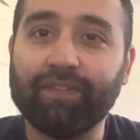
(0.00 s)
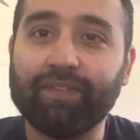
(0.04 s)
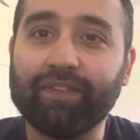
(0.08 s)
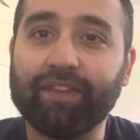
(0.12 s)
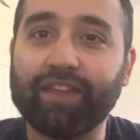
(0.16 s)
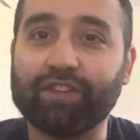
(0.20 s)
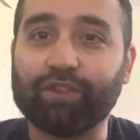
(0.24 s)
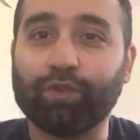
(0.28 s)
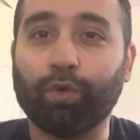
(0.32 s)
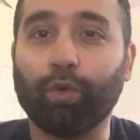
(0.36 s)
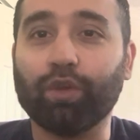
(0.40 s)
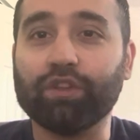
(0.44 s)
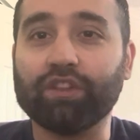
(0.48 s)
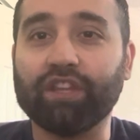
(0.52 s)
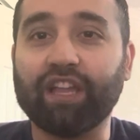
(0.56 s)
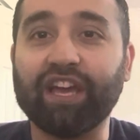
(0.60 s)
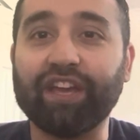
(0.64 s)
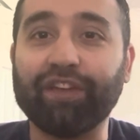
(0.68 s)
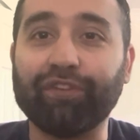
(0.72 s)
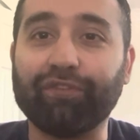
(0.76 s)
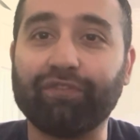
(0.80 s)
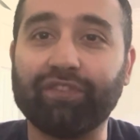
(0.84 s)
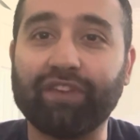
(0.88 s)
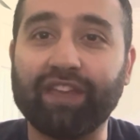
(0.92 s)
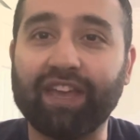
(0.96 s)
His whole
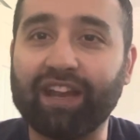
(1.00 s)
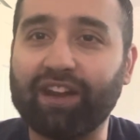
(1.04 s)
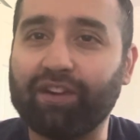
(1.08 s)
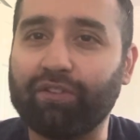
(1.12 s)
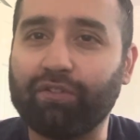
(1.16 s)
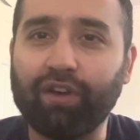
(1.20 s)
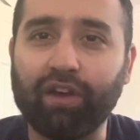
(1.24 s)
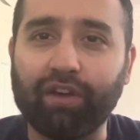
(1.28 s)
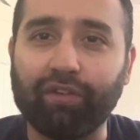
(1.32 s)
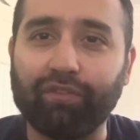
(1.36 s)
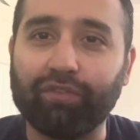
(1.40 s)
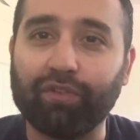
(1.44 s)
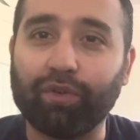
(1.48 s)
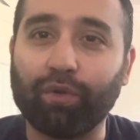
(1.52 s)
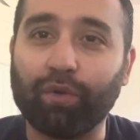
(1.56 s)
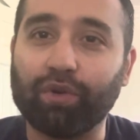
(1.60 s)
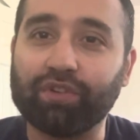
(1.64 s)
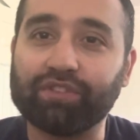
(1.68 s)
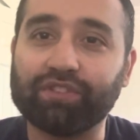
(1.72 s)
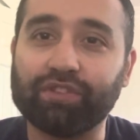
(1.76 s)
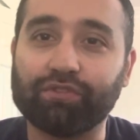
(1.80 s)
life, he had it rough, of course.